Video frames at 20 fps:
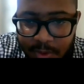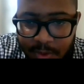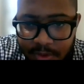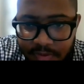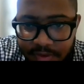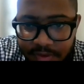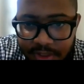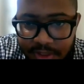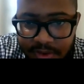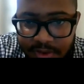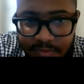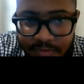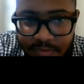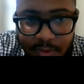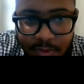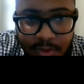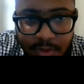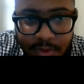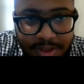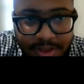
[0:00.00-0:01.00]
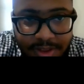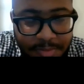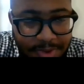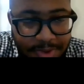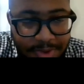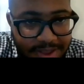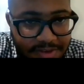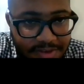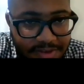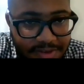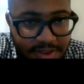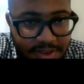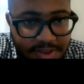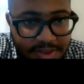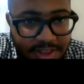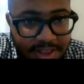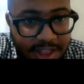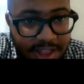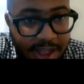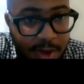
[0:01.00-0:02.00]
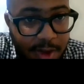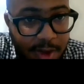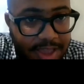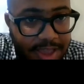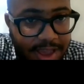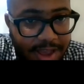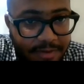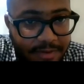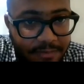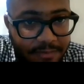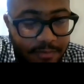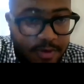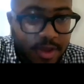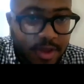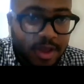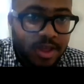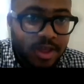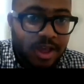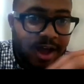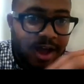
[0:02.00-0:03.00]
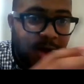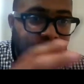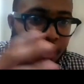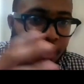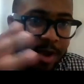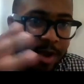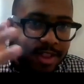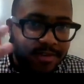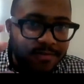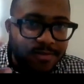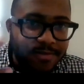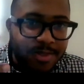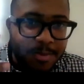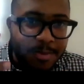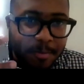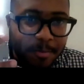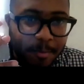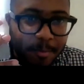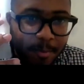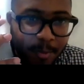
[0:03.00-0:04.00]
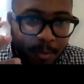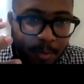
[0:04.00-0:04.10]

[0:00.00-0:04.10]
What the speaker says: We've interviewed ambassadors, and now we have one of the